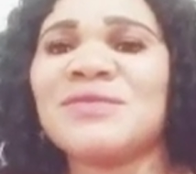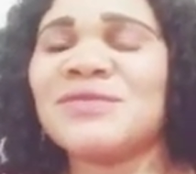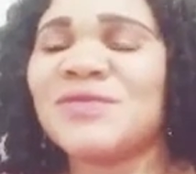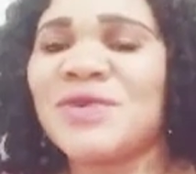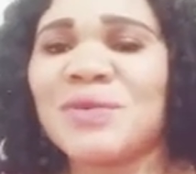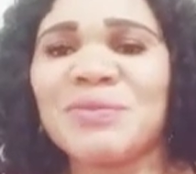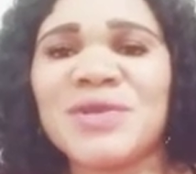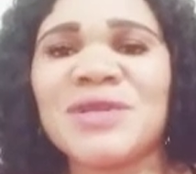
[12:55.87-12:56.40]

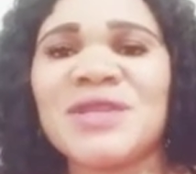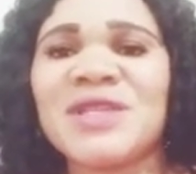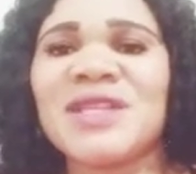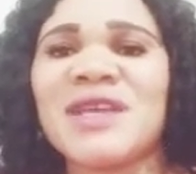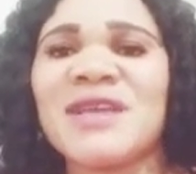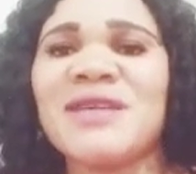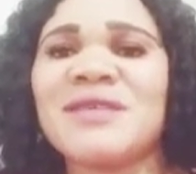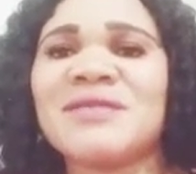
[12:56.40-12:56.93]
for being
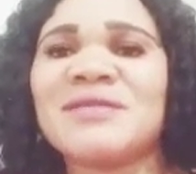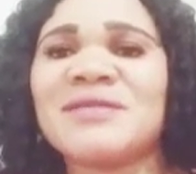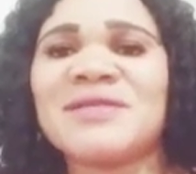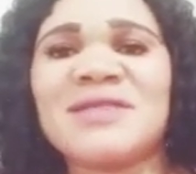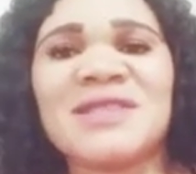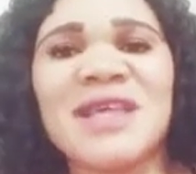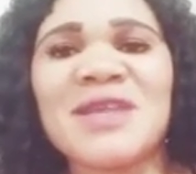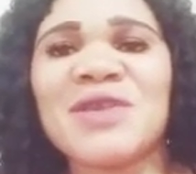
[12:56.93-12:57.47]
there.
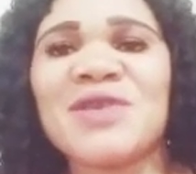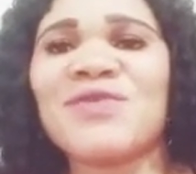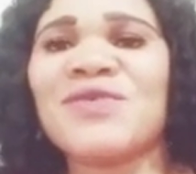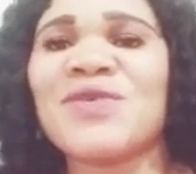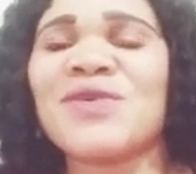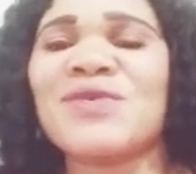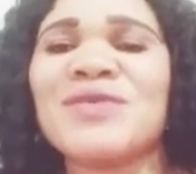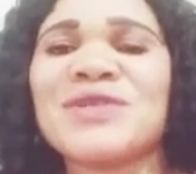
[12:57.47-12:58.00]
Thank you
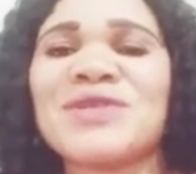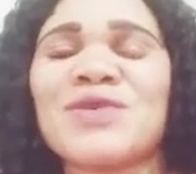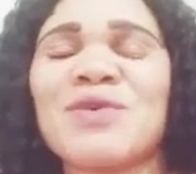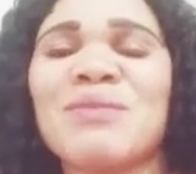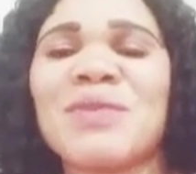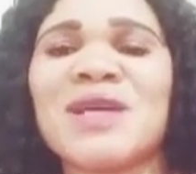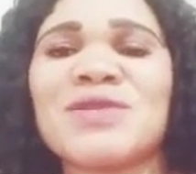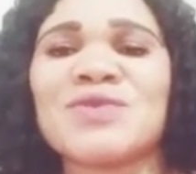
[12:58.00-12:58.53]
for always
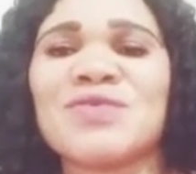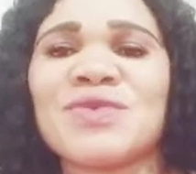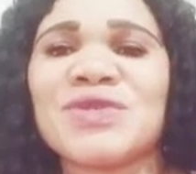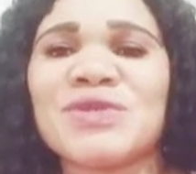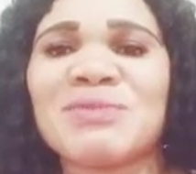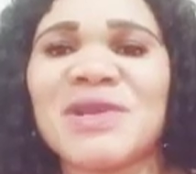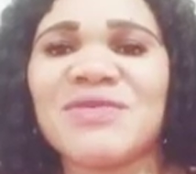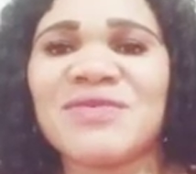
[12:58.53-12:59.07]
coming back to
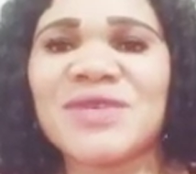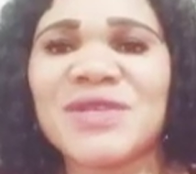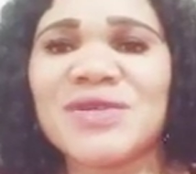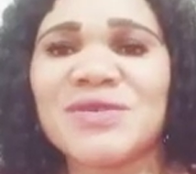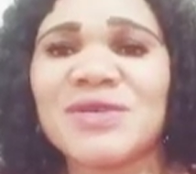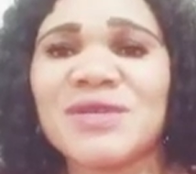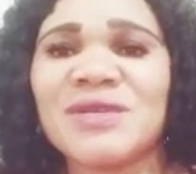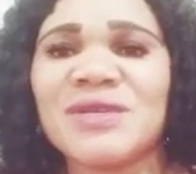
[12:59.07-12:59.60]
watch my
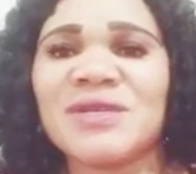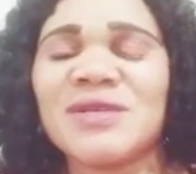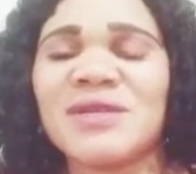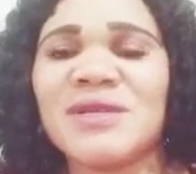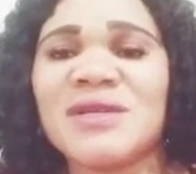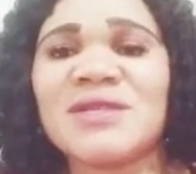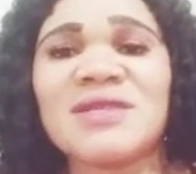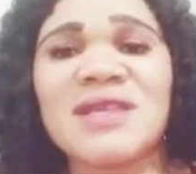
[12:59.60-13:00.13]
video.
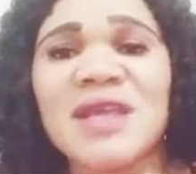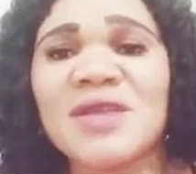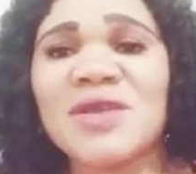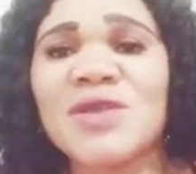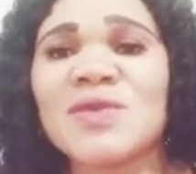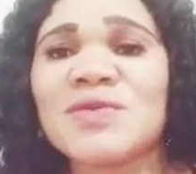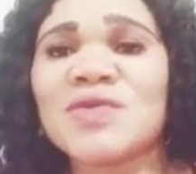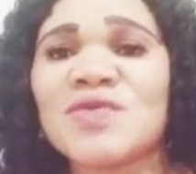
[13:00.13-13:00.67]

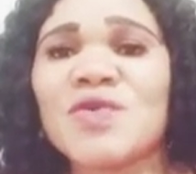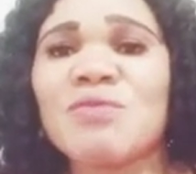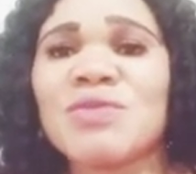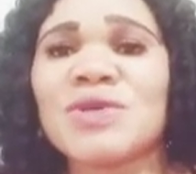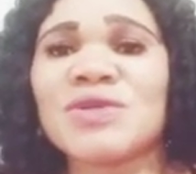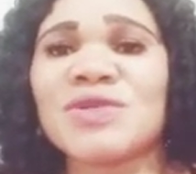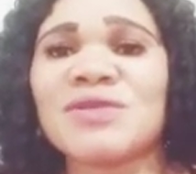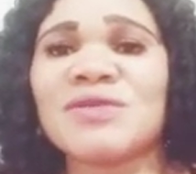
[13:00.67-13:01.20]
Thank you so
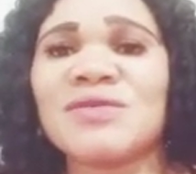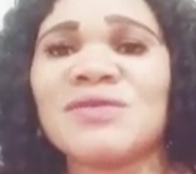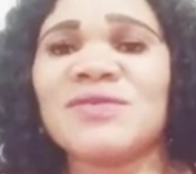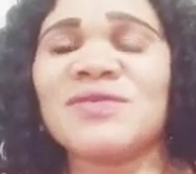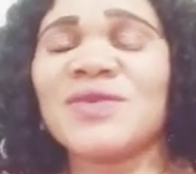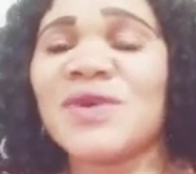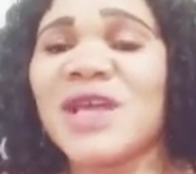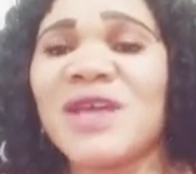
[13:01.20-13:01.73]
much
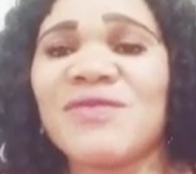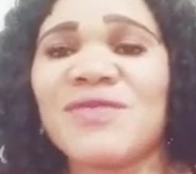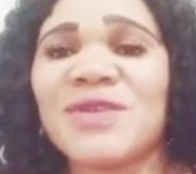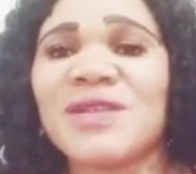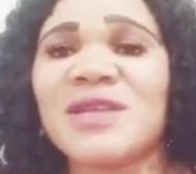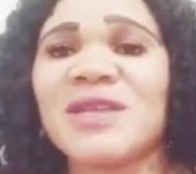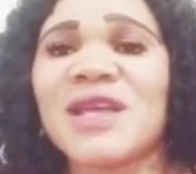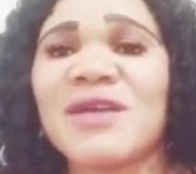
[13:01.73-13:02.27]
for
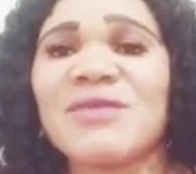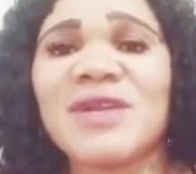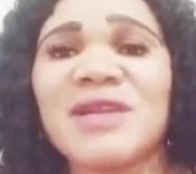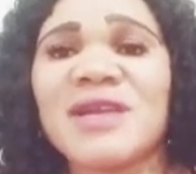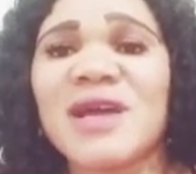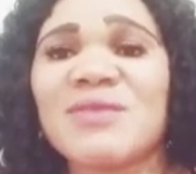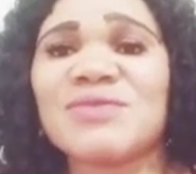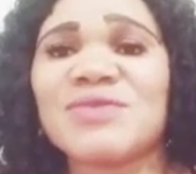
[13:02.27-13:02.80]
everything. I
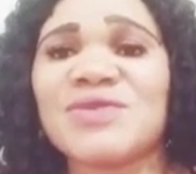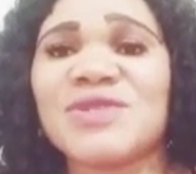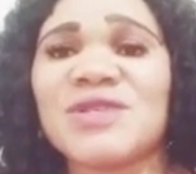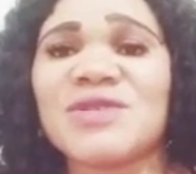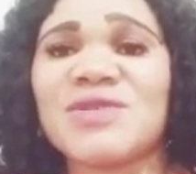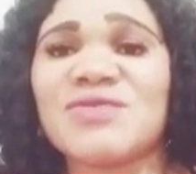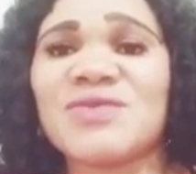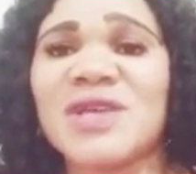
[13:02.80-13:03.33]
really
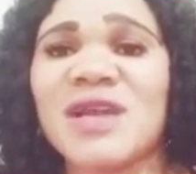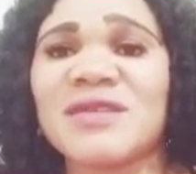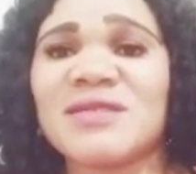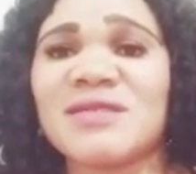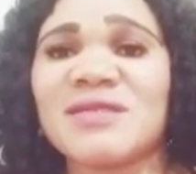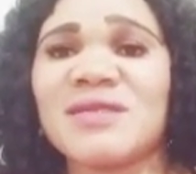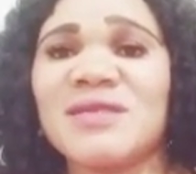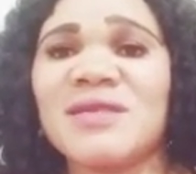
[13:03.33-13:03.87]
appreciate you
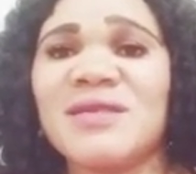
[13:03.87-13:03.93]
guys.